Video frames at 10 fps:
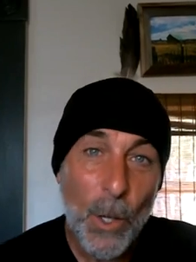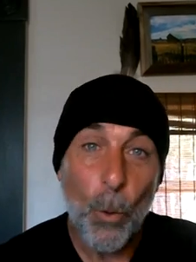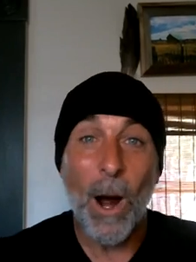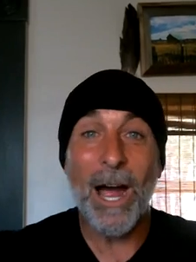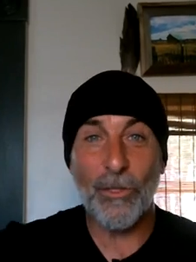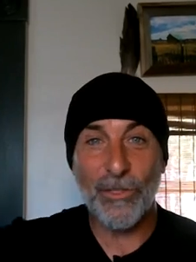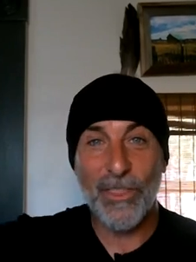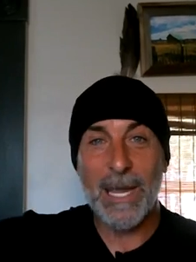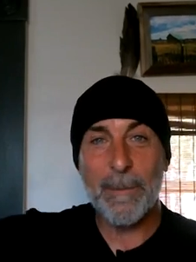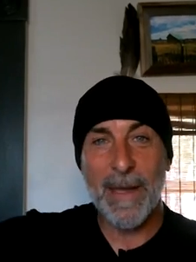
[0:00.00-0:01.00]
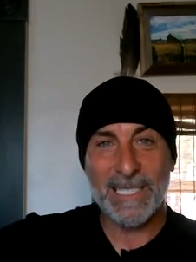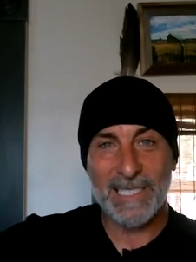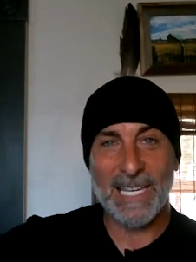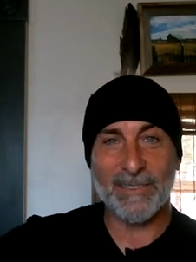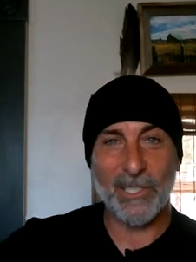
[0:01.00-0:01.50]
while they
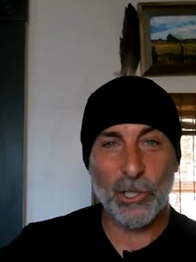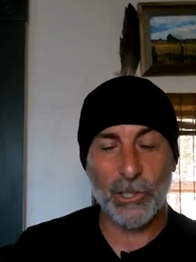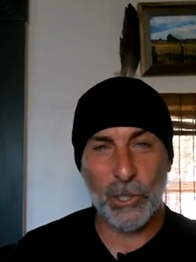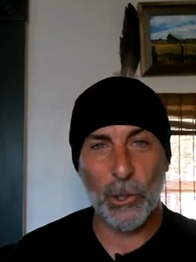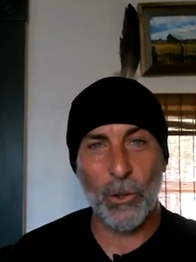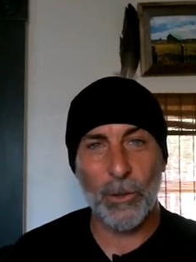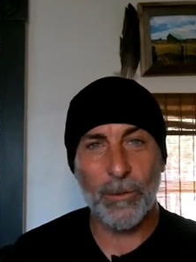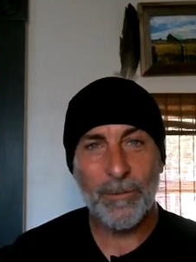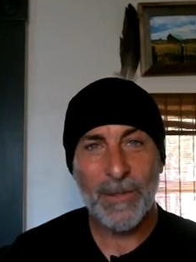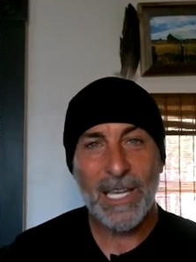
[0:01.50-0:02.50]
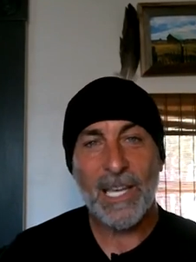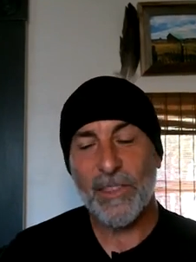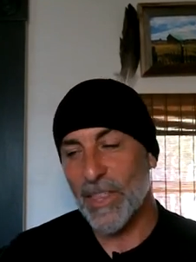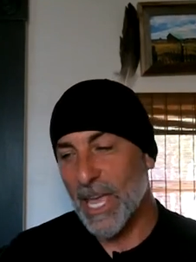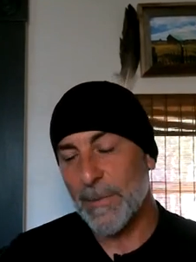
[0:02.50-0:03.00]
maintain the control.
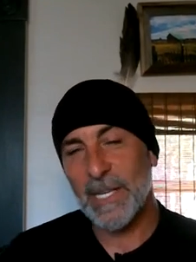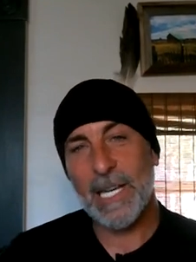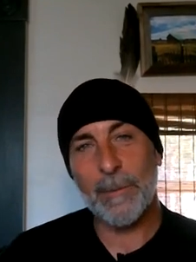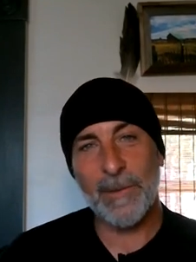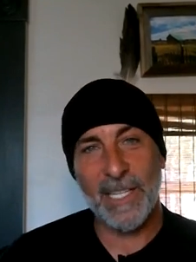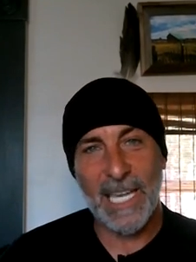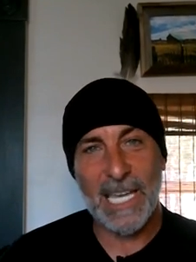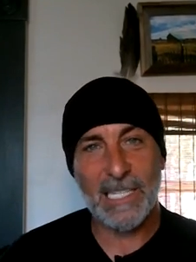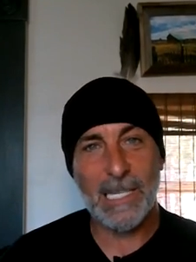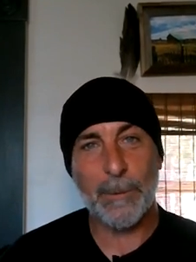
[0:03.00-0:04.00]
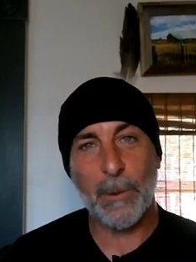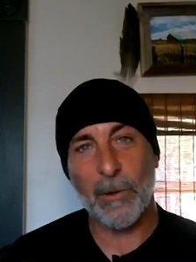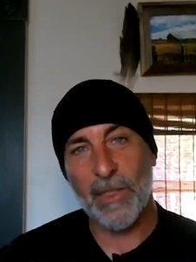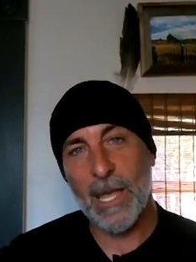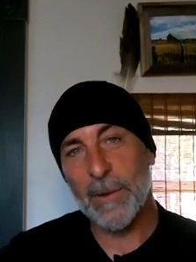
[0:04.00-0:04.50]
They become the
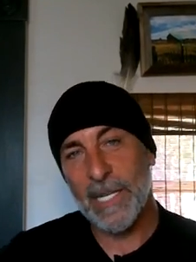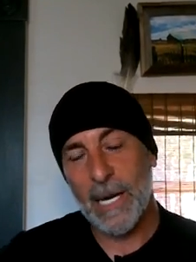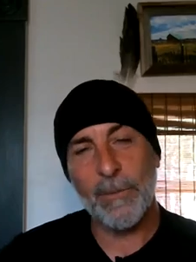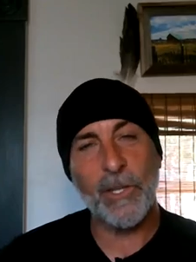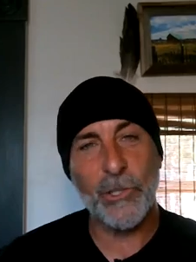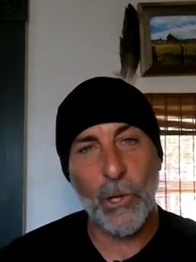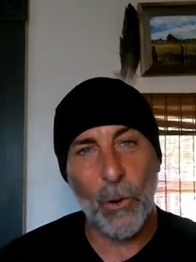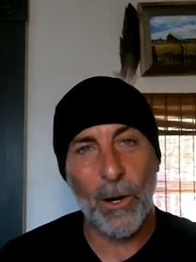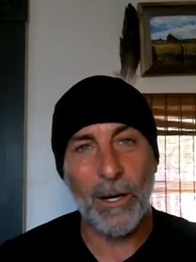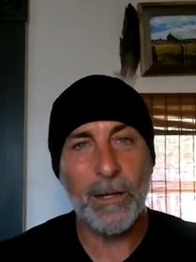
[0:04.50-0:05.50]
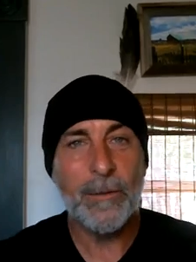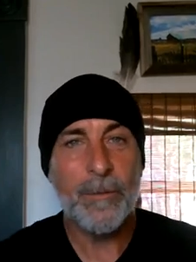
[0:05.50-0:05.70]
gatekeeper. They become the door.